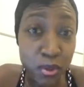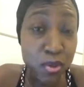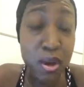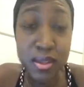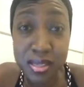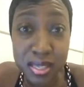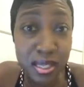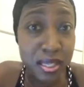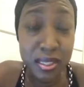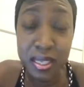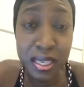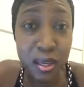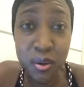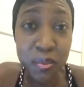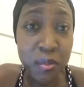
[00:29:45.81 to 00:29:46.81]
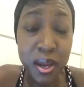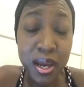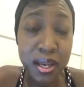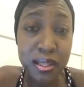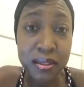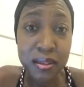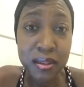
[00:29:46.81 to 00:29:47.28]
you are still in ego
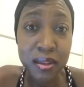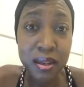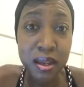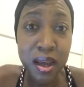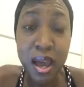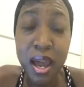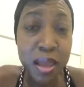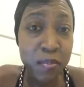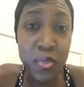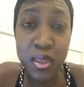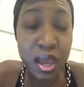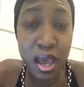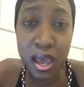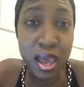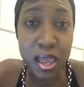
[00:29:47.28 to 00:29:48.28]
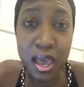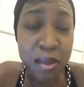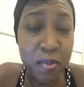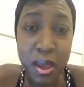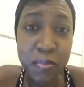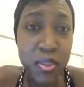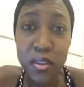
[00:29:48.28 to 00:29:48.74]
mind. I'm
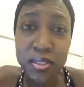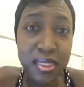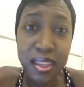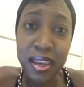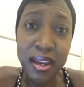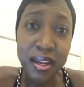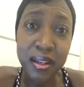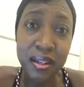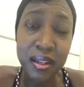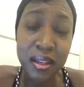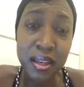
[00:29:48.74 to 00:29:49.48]
not there.